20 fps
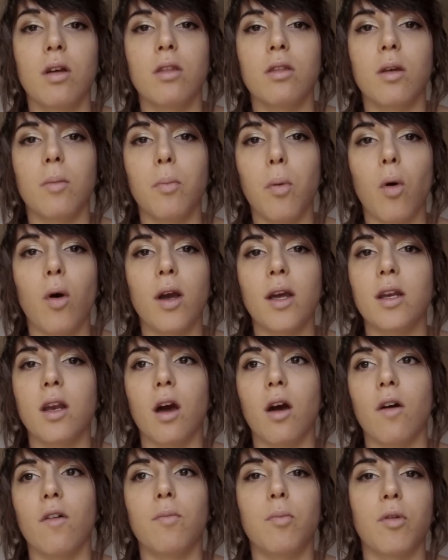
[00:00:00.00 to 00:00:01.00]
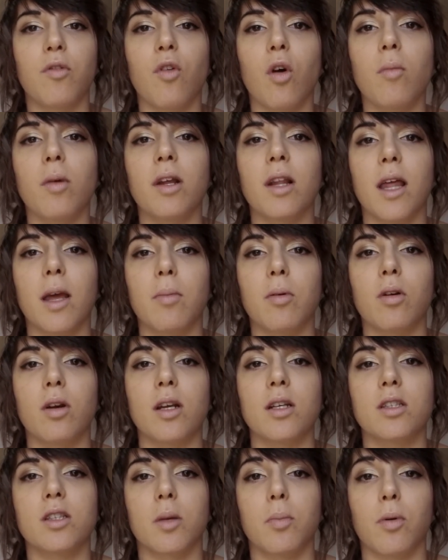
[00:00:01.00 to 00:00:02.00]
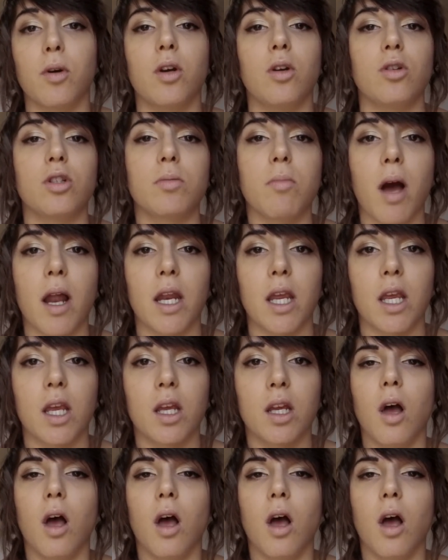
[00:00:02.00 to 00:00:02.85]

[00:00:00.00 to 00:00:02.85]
The point of performing labor is to produce money.